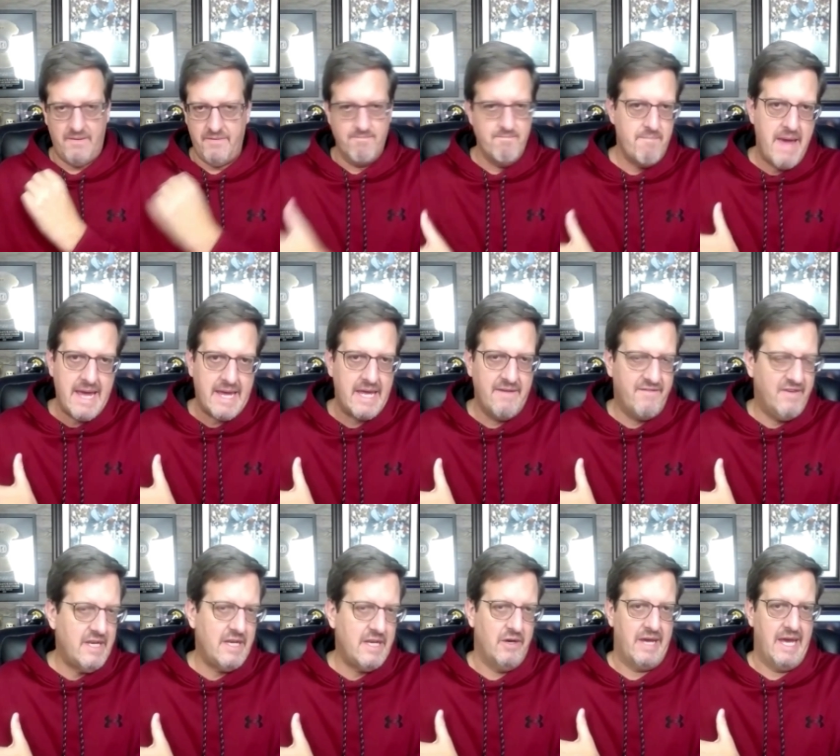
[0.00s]
making
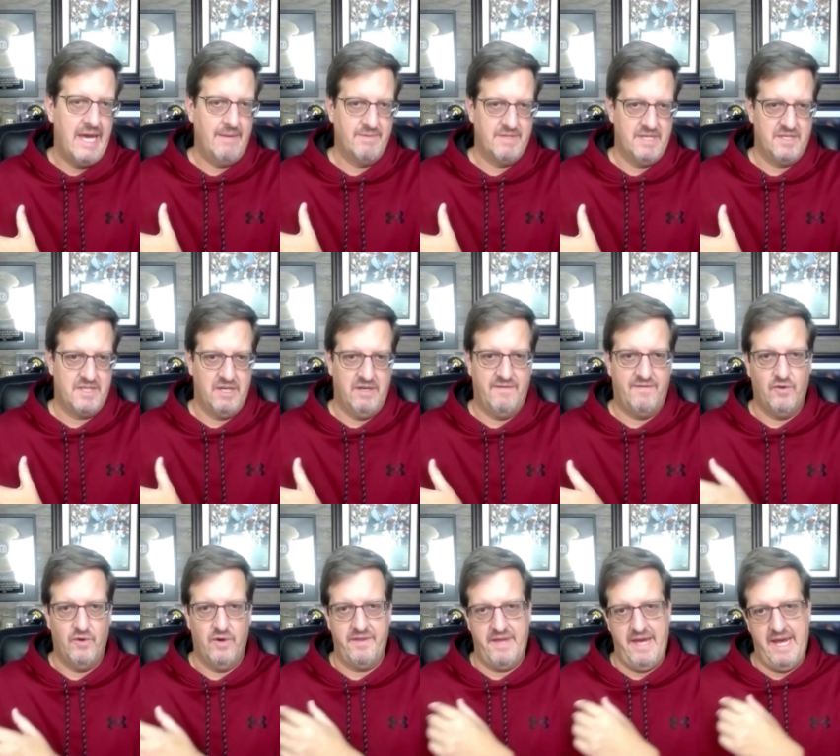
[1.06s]
video games and so
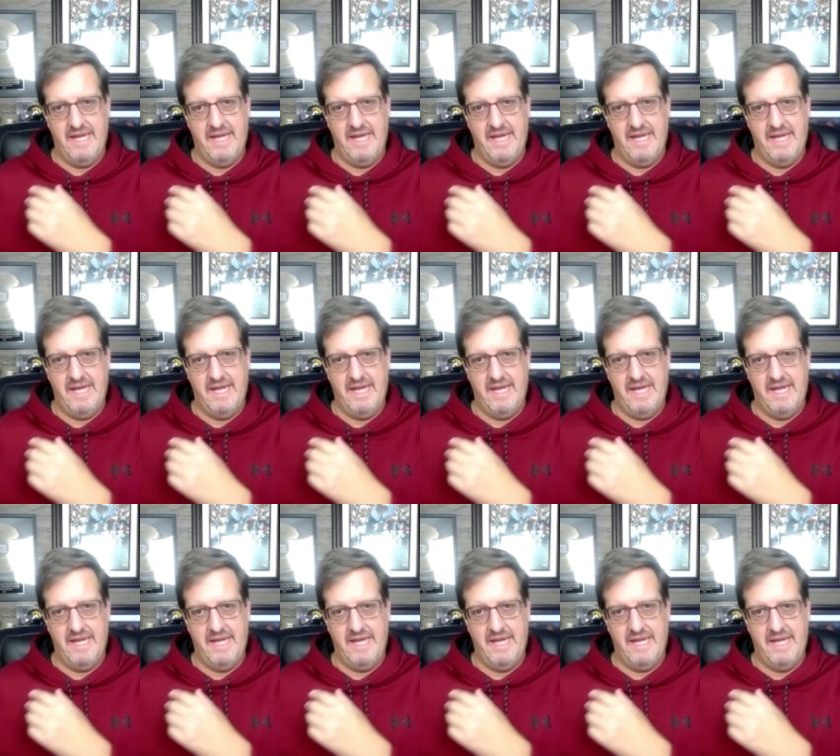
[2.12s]
forth.